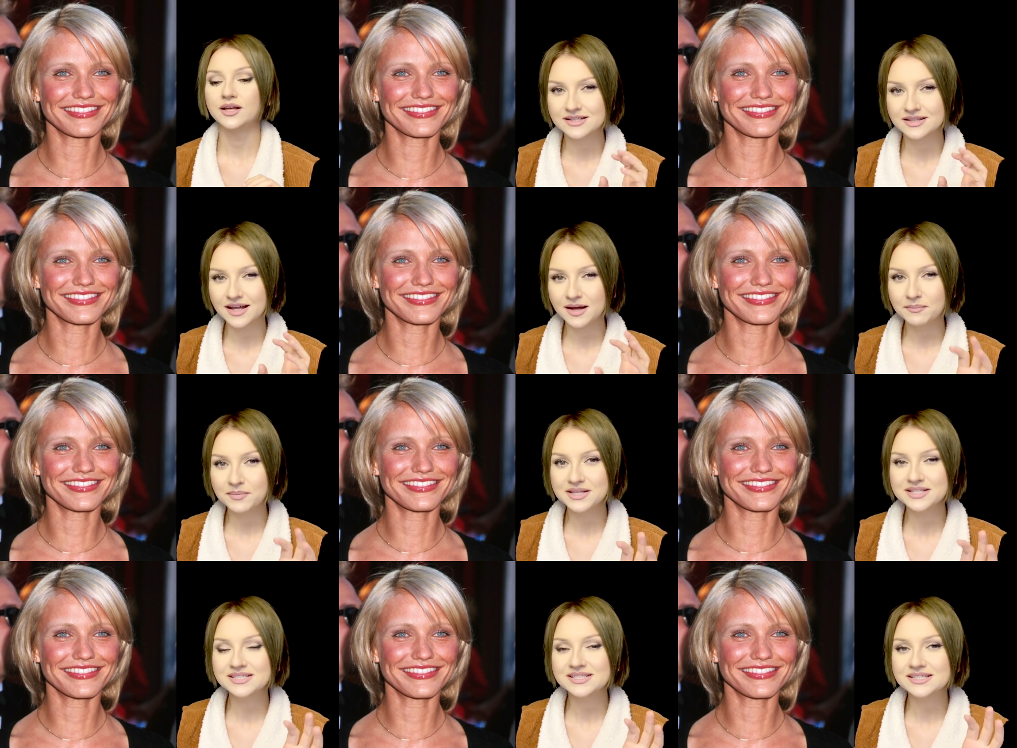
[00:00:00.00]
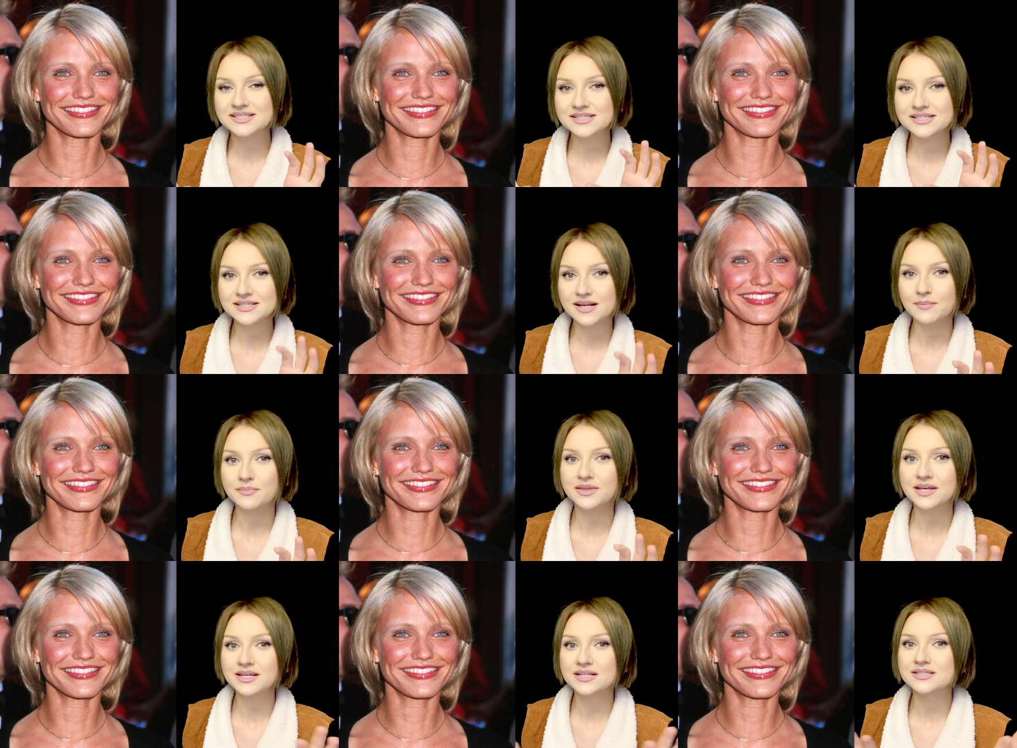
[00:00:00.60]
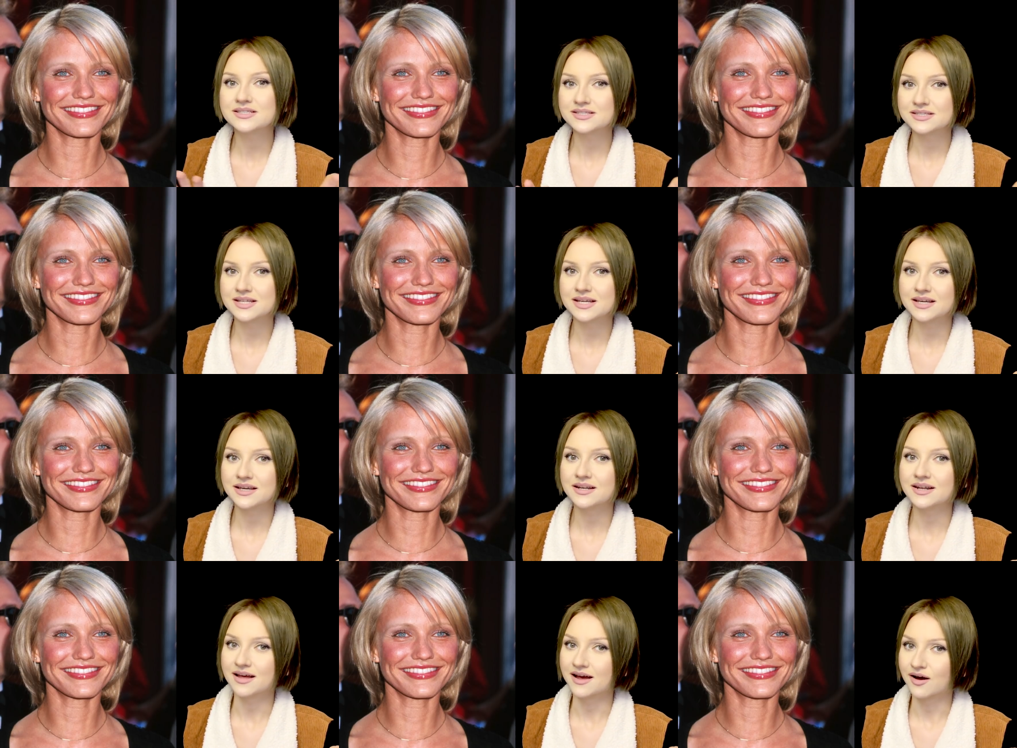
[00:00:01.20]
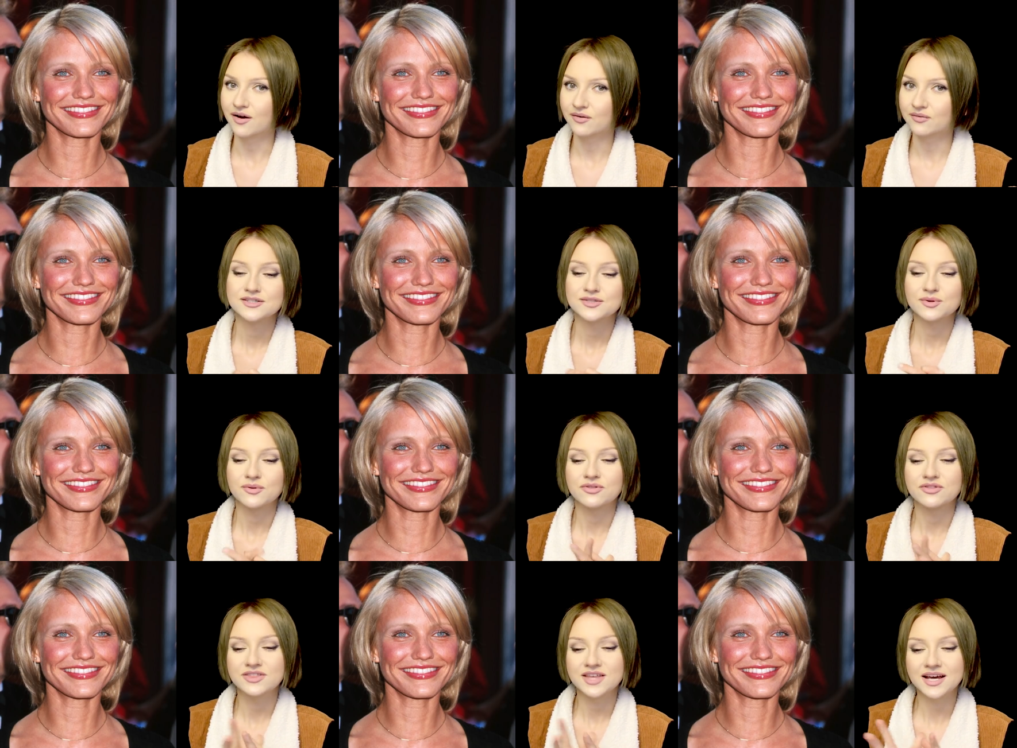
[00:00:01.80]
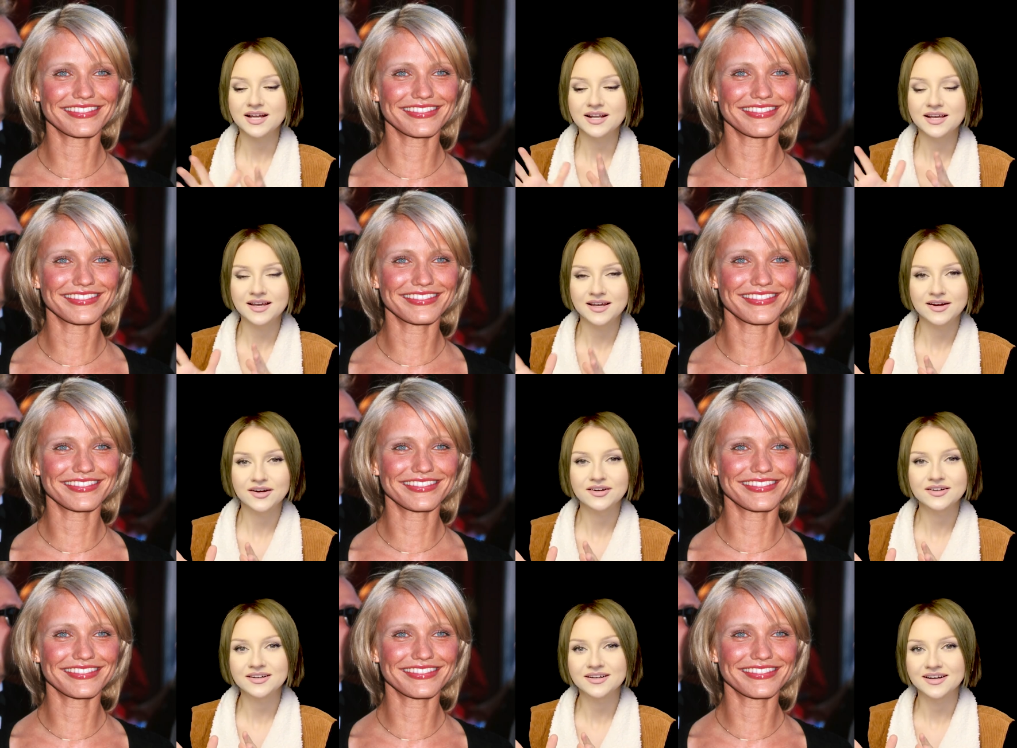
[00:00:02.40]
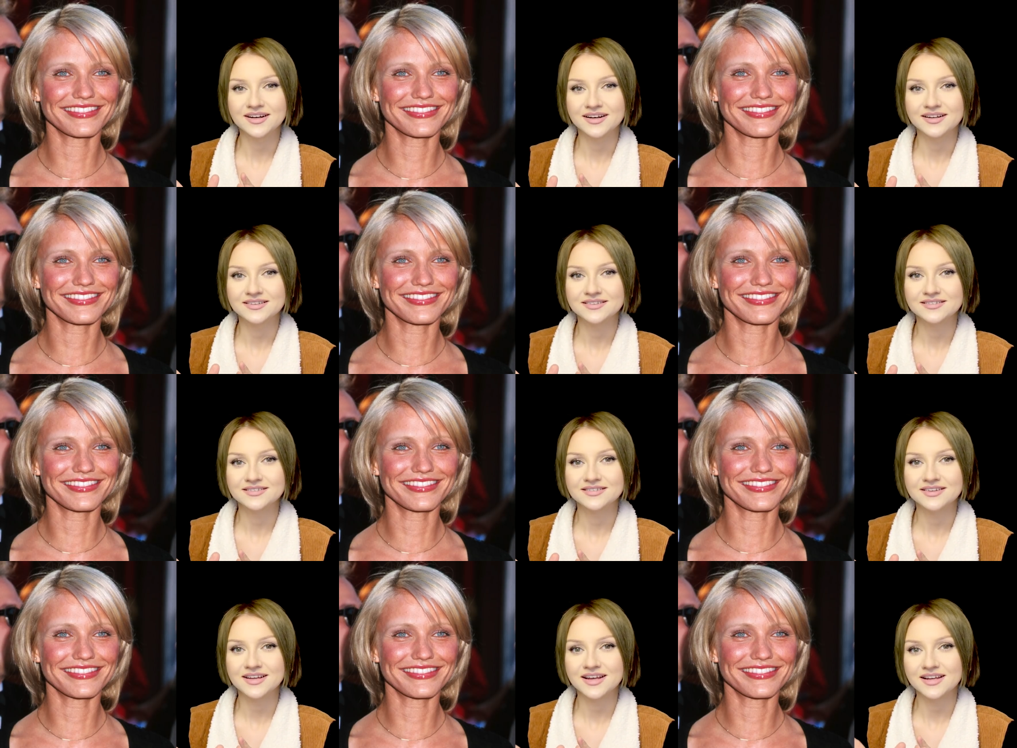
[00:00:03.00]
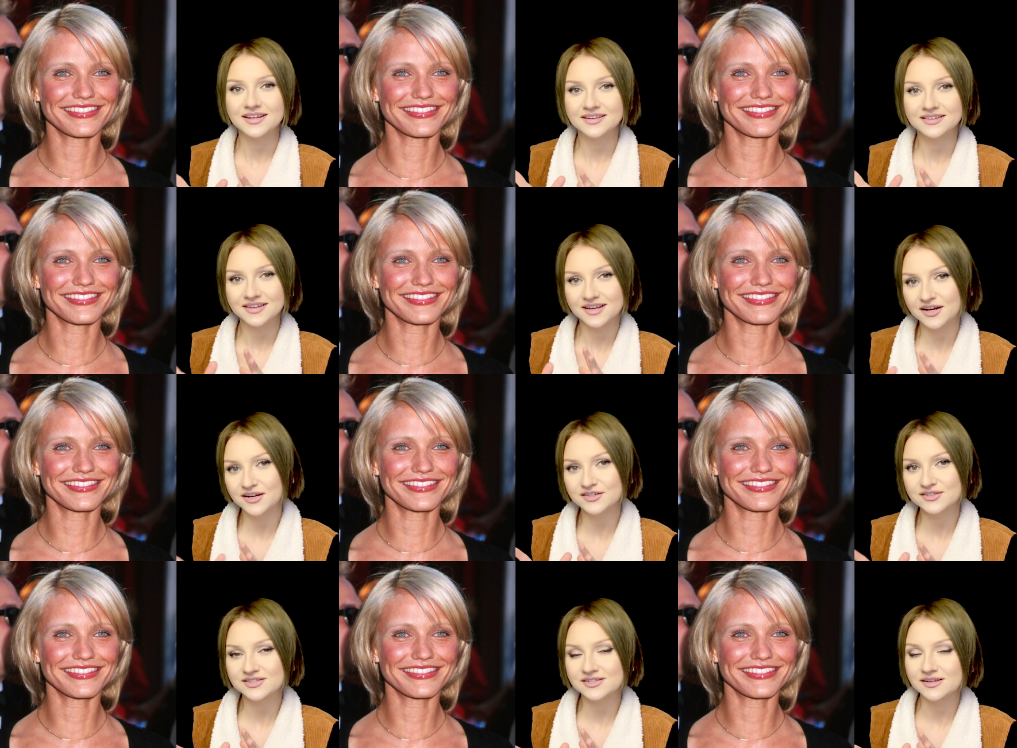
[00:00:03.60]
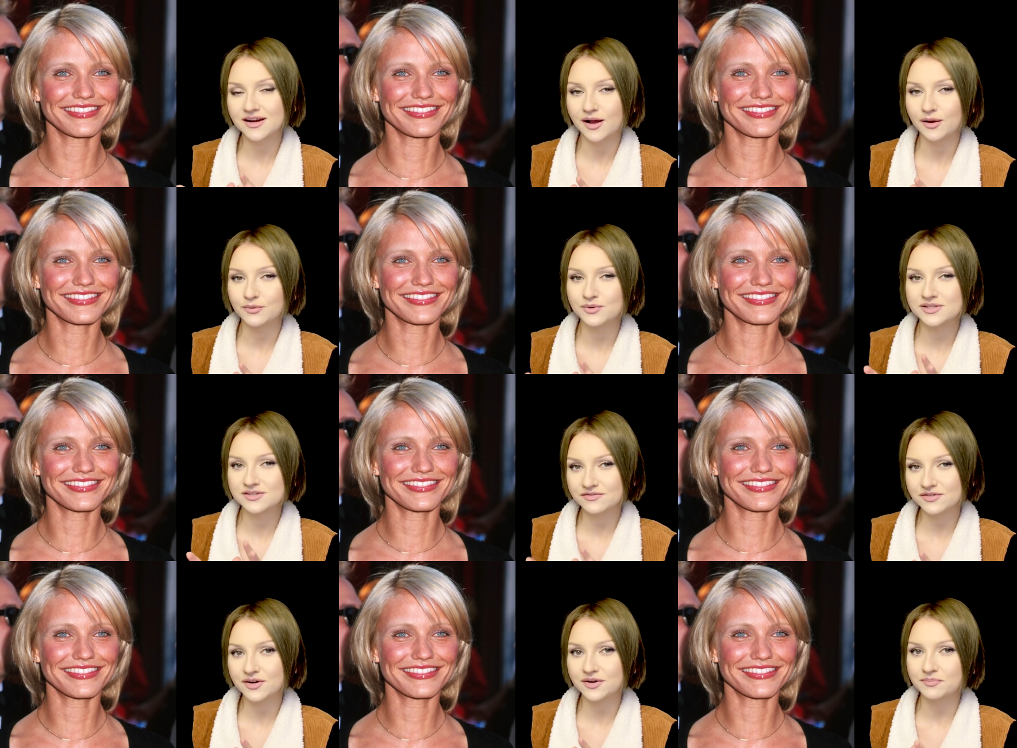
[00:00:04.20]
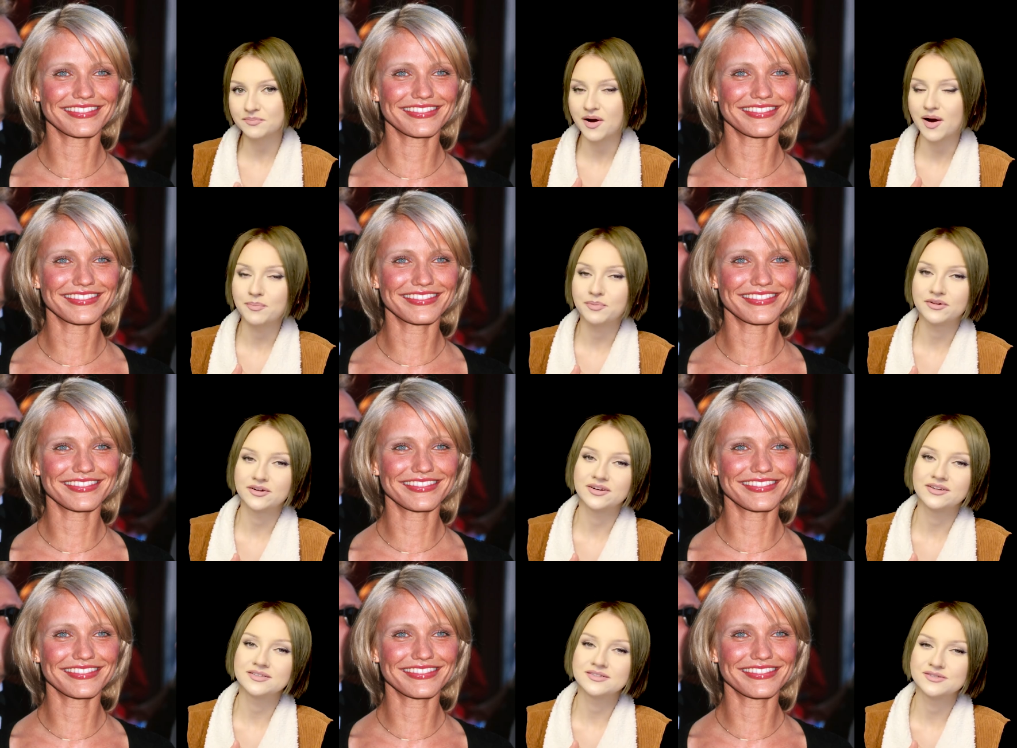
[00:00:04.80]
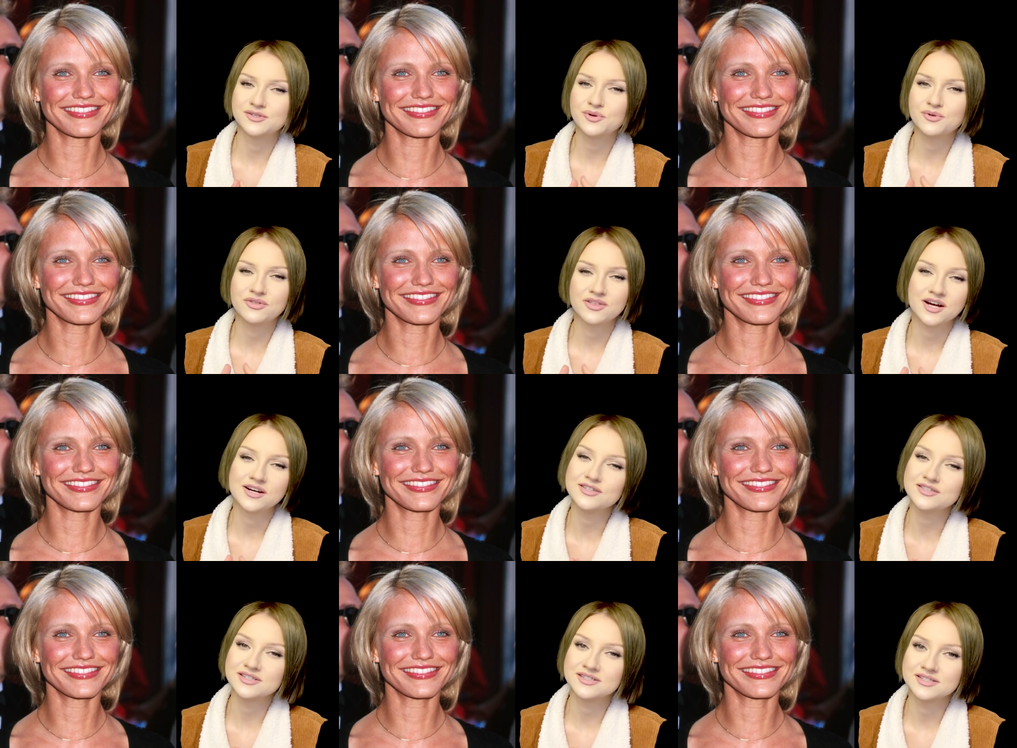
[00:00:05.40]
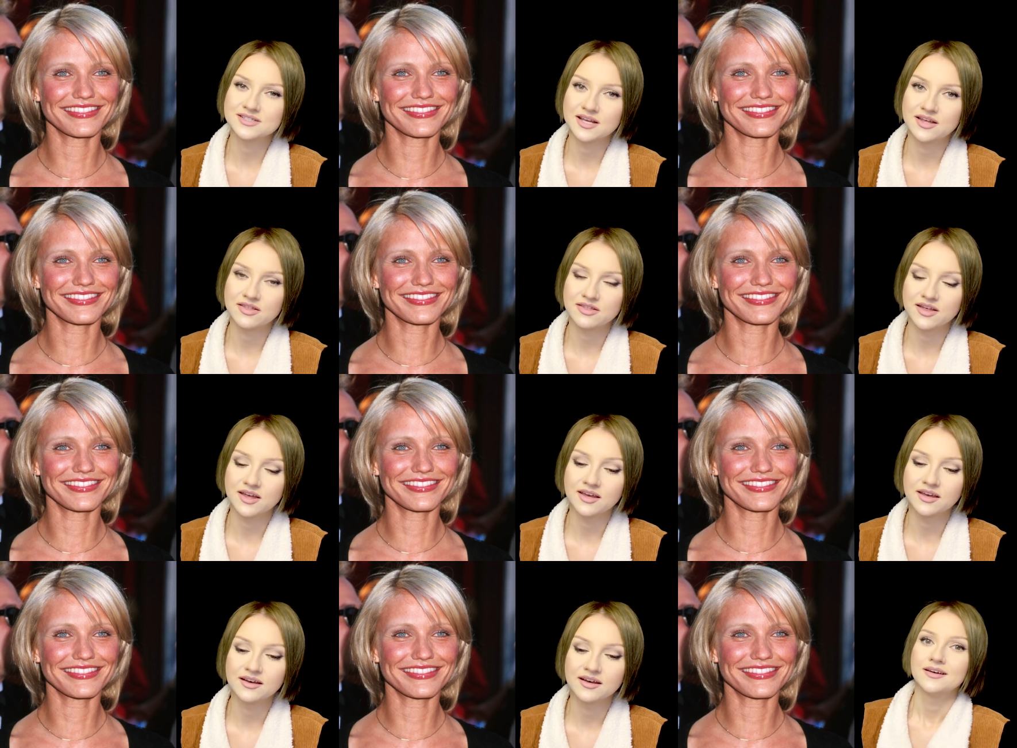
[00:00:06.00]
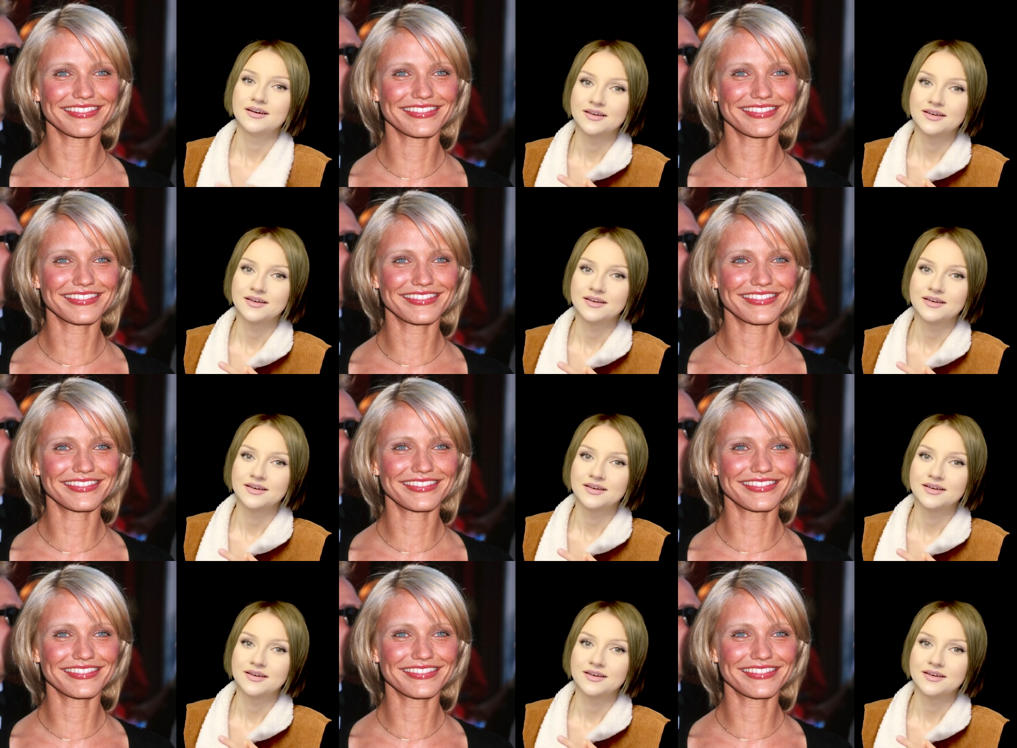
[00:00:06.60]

Speaker 1: That means something is sticking out. So that haircut and hairstyle was very popular in two thousands, I think.